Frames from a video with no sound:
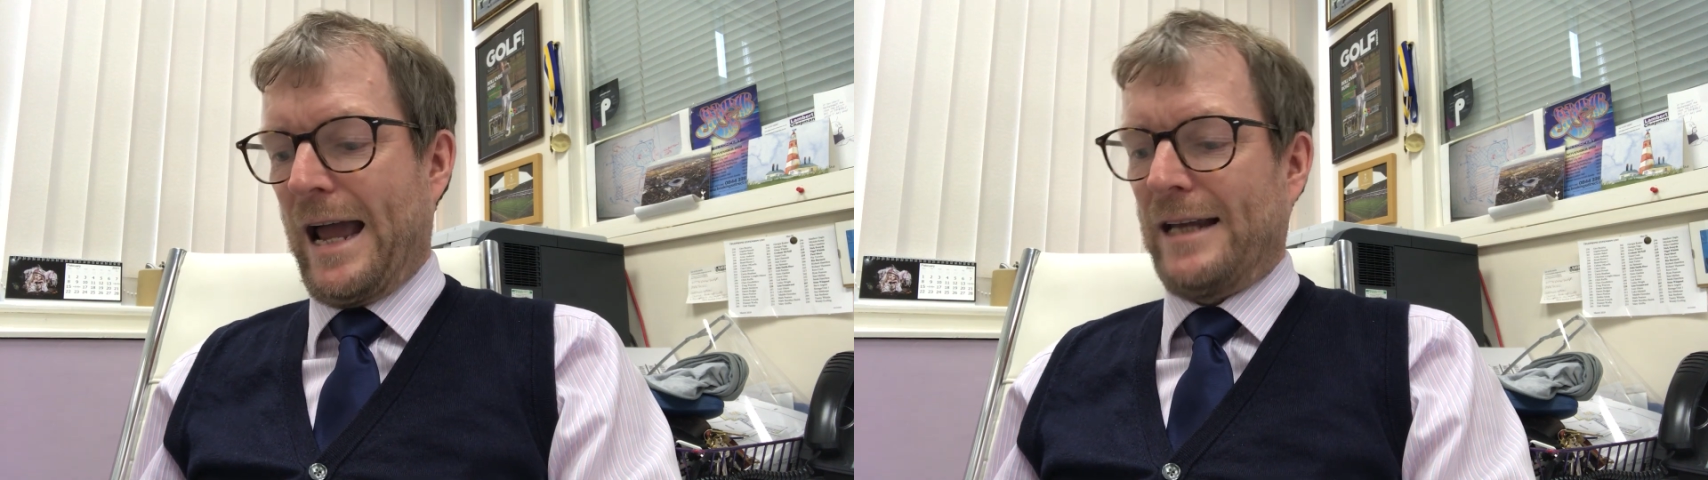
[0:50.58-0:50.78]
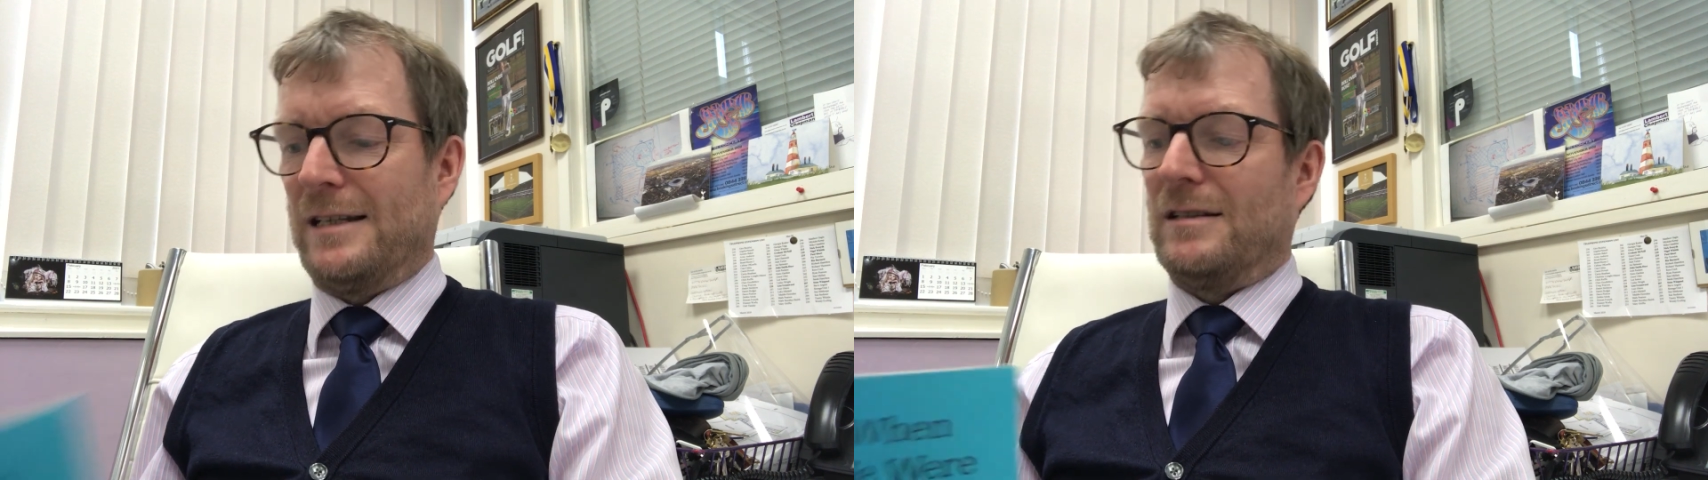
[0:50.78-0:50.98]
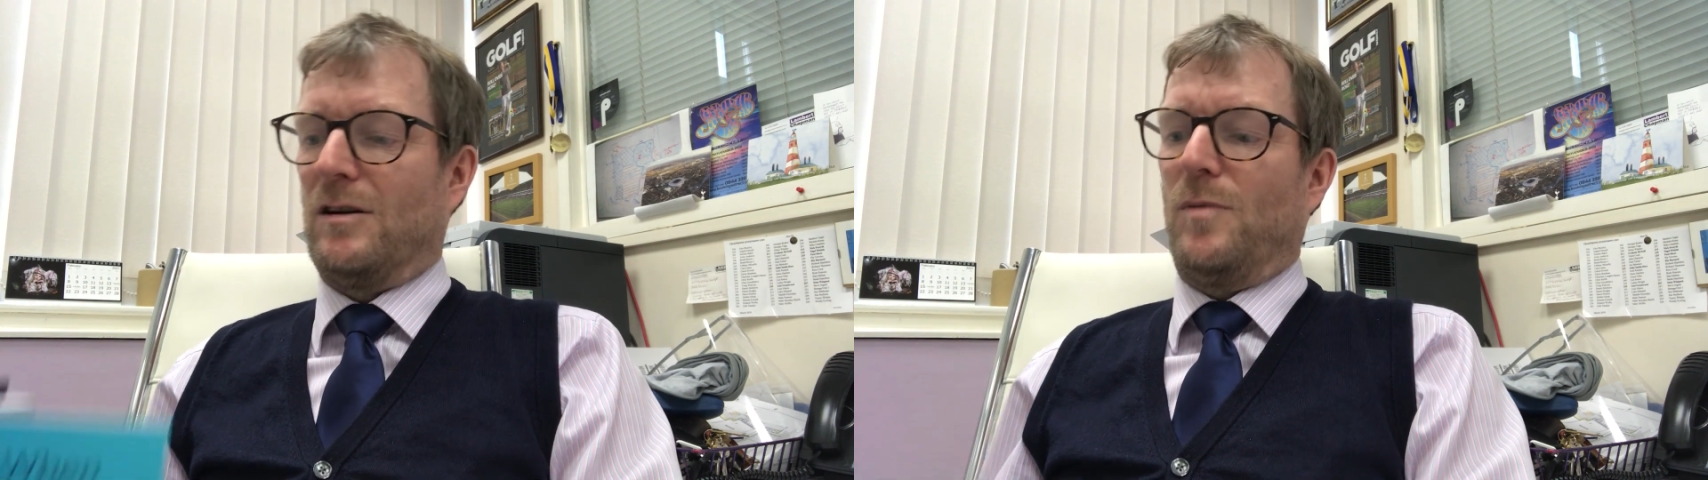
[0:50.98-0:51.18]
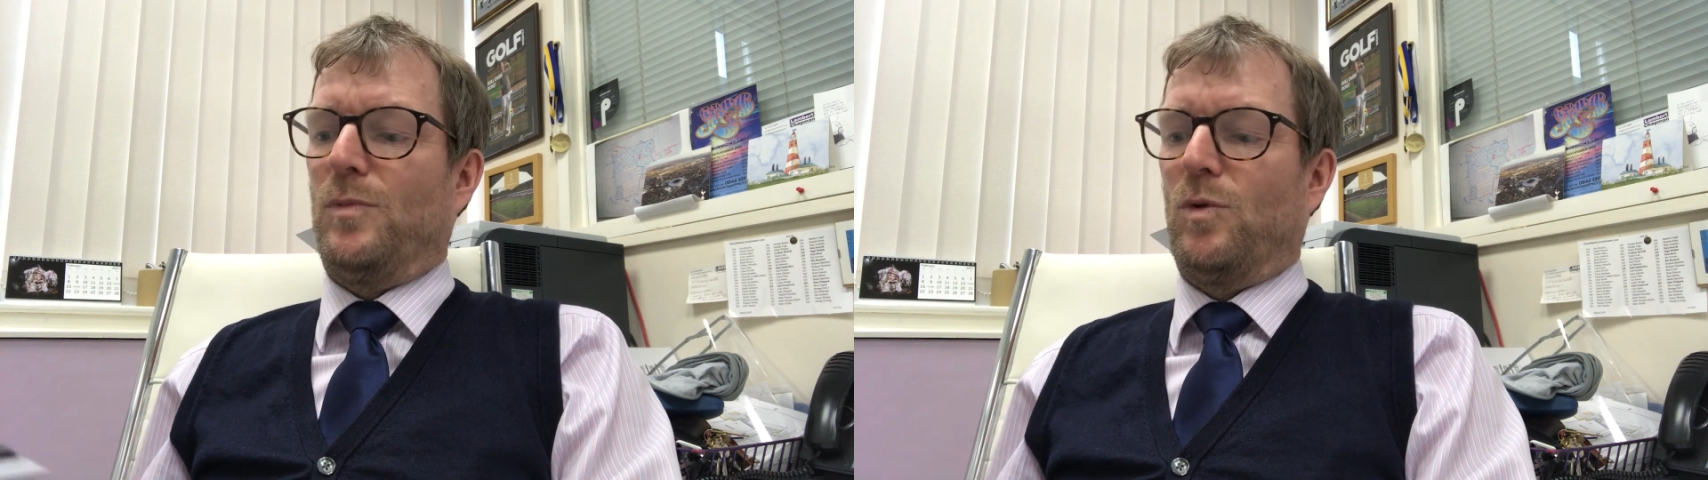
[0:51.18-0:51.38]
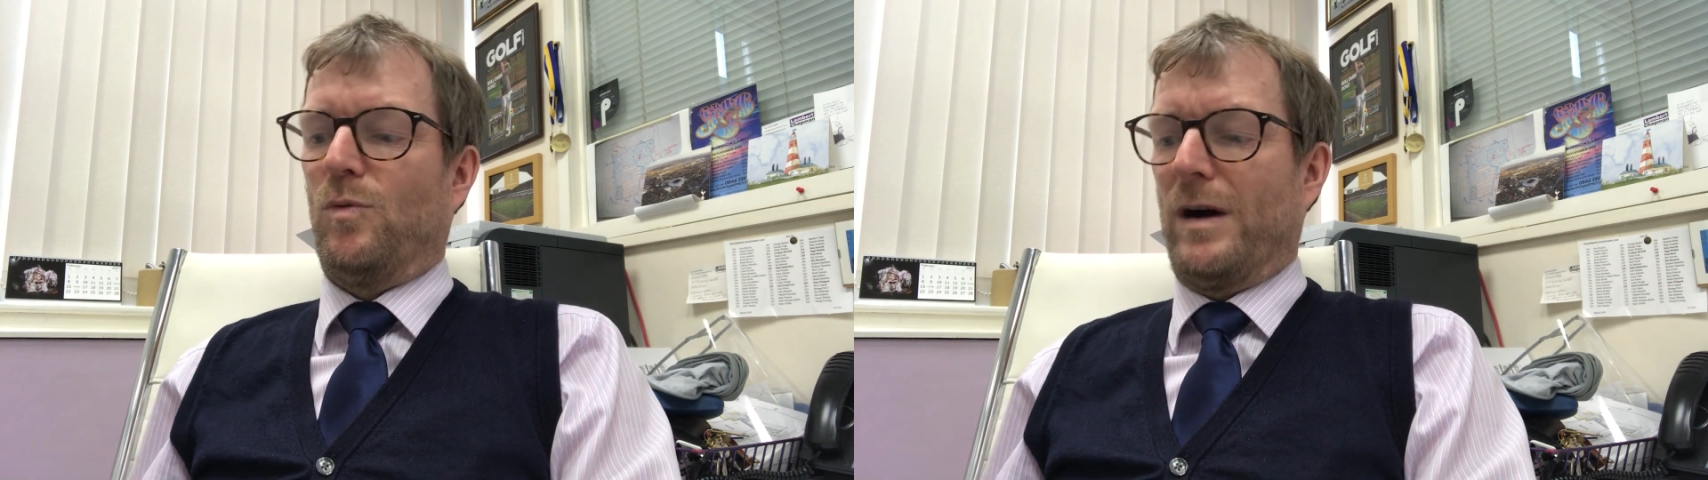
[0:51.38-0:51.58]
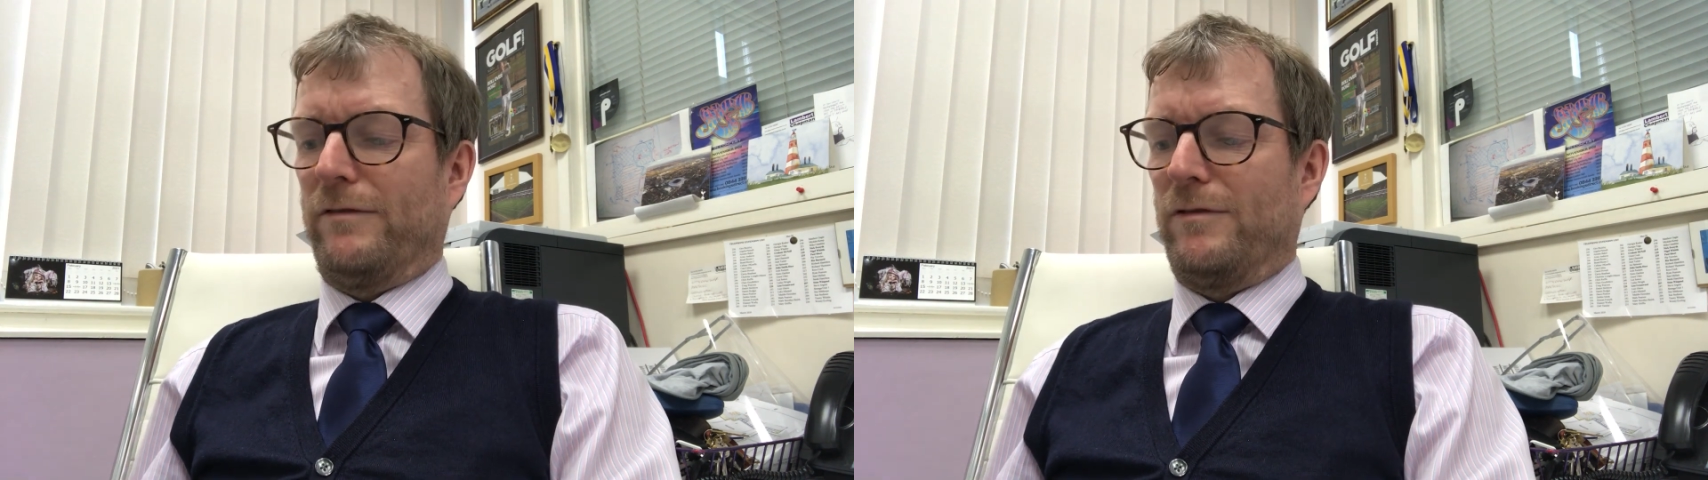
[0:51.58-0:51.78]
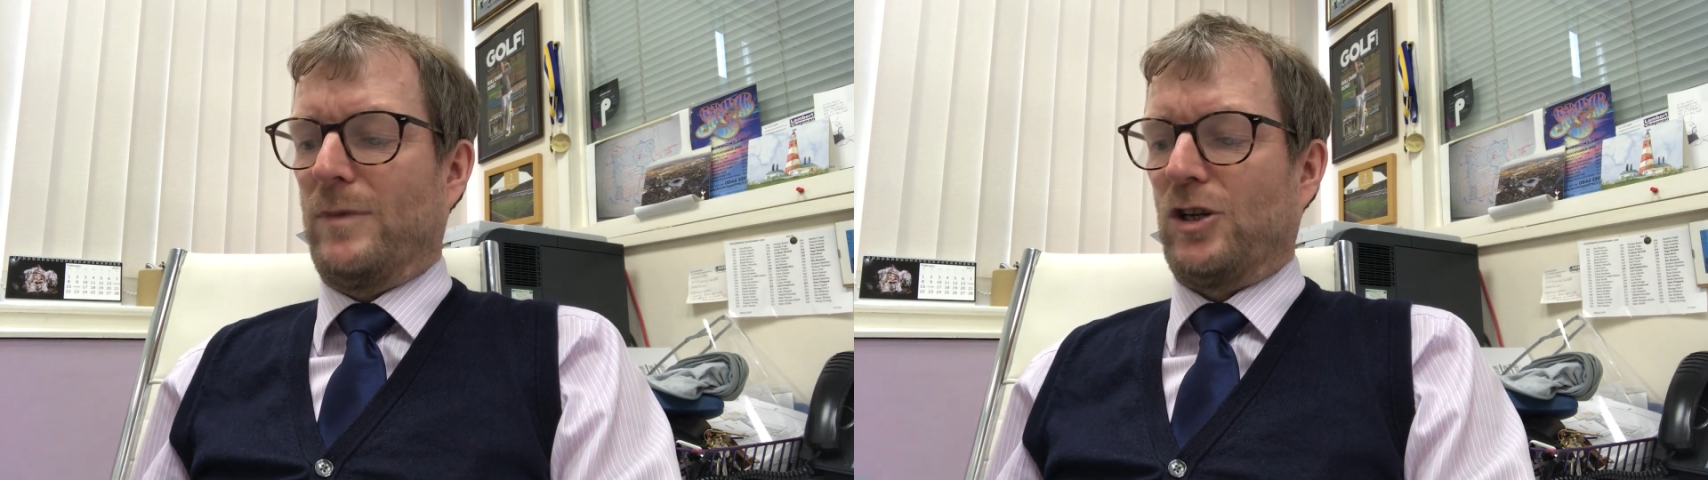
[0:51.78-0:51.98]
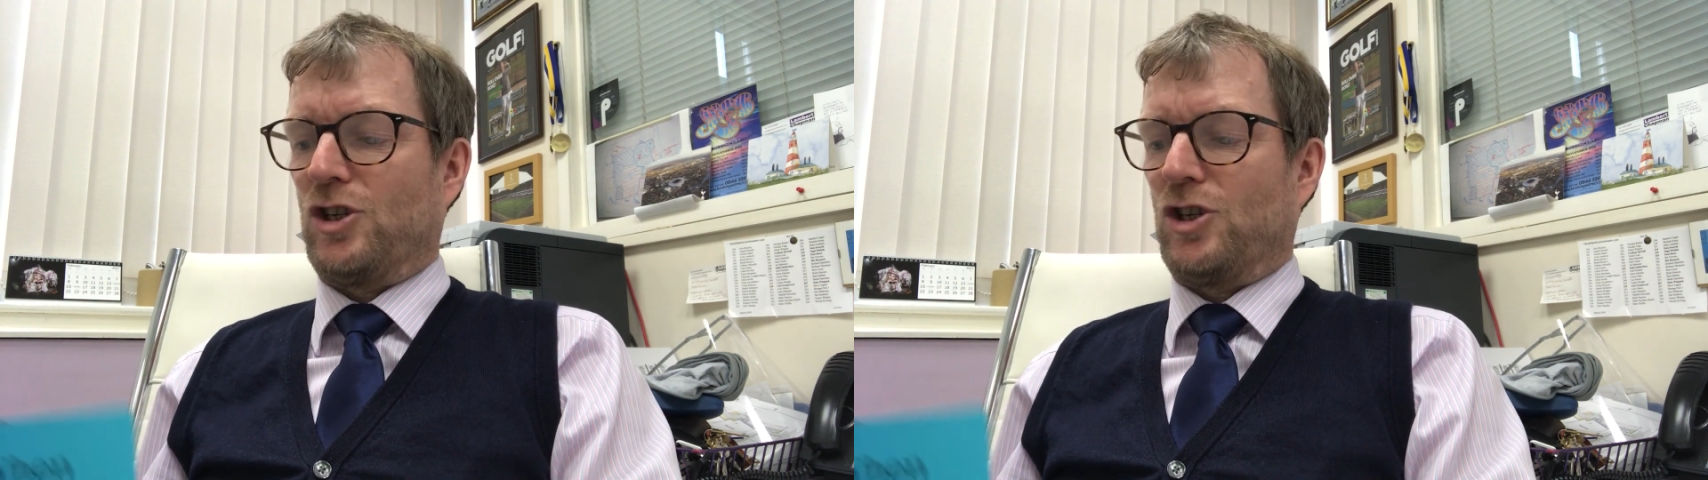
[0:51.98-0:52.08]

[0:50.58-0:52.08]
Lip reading: and I bought one for my